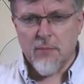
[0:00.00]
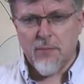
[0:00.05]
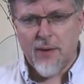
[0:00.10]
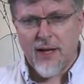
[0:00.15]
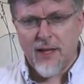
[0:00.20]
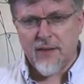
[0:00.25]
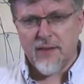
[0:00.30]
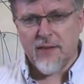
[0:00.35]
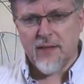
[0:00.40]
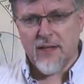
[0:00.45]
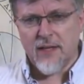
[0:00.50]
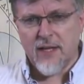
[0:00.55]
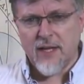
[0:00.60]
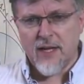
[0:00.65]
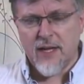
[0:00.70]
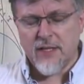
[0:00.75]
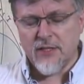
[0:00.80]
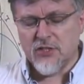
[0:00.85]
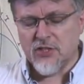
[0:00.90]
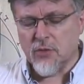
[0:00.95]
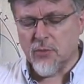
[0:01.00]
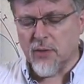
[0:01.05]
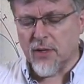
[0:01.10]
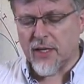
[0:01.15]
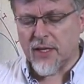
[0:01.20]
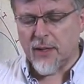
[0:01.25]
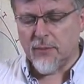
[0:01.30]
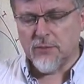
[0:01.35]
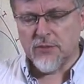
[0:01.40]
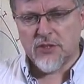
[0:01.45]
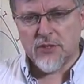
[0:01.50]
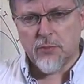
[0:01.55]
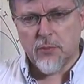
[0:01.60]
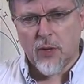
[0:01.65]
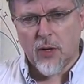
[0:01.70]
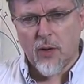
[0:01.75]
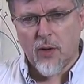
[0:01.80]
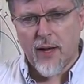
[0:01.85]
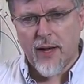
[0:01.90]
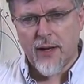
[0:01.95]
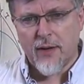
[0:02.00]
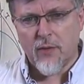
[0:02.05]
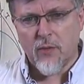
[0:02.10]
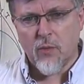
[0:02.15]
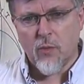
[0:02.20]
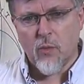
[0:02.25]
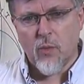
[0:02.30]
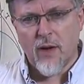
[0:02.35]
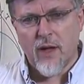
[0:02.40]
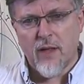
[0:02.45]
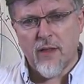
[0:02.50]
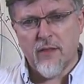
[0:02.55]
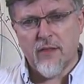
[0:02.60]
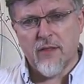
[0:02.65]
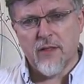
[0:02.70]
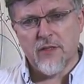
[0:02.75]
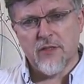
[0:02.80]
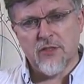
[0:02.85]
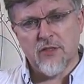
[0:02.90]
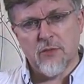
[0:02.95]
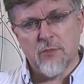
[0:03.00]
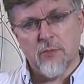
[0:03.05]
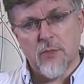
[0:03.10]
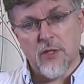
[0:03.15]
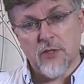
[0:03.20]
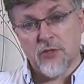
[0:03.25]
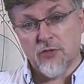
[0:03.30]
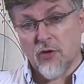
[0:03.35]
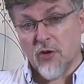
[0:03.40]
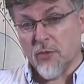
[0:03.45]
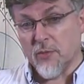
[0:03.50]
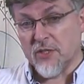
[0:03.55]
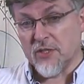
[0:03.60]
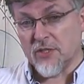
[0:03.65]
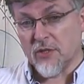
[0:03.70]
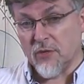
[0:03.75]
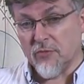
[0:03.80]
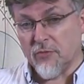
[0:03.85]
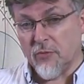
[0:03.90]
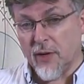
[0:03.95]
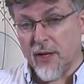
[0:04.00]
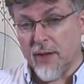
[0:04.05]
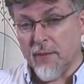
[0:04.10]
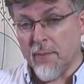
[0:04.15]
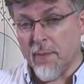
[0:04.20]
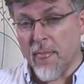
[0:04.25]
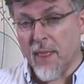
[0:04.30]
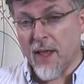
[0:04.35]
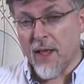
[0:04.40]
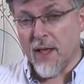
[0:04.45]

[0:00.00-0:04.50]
but the instrument comes supplied with some astronomy software,